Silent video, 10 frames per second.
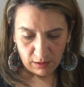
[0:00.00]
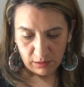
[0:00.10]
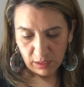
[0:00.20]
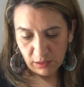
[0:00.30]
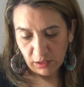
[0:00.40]

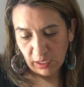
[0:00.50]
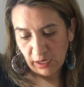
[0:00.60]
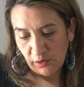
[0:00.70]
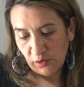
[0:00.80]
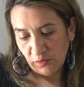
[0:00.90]
These are
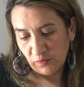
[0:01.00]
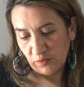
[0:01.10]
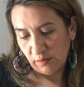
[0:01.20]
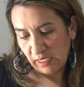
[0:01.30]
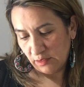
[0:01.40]
carryovers
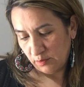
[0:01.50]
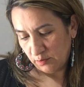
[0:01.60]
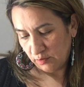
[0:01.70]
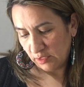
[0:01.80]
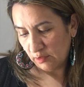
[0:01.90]
from my
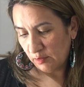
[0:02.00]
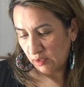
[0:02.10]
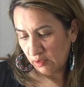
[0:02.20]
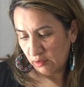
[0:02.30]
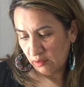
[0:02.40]

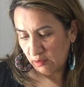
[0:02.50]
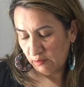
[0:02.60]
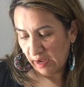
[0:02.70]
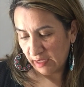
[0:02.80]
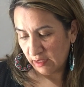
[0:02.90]
summer
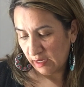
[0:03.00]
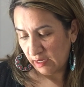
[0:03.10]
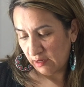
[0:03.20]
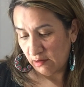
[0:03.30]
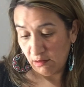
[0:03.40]
rack that I
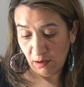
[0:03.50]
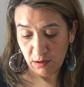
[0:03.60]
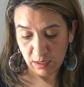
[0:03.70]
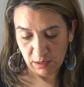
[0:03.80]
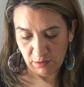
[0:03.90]
did
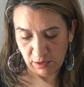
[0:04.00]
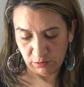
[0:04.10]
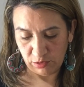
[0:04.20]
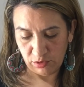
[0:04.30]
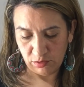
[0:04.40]
not get
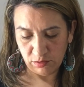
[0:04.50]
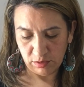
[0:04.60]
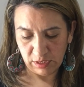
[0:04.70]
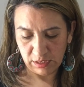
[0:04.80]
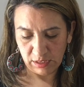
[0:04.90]
around to.
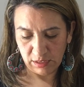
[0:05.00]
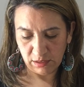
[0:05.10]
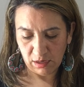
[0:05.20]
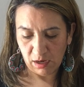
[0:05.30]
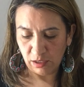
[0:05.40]
This is
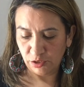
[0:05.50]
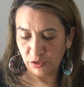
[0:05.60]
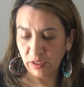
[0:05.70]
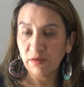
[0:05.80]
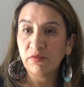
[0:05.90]

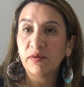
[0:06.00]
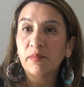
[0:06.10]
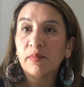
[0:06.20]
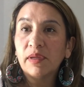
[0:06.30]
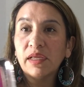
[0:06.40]
Audrey
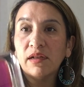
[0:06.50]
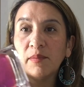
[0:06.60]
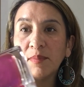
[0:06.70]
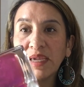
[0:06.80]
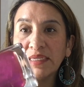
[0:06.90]
from
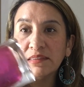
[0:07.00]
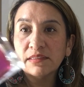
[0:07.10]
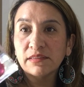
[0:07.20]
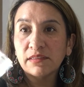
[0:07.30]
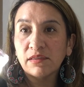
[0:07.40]
Pinup
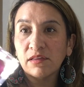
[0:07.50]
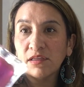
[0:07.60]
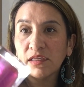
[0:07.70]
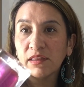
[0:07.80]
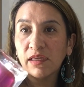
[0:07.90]
Paint. Y'all,
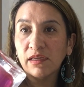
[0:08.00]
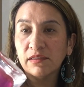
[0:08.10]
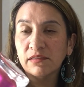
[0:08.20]
look at that.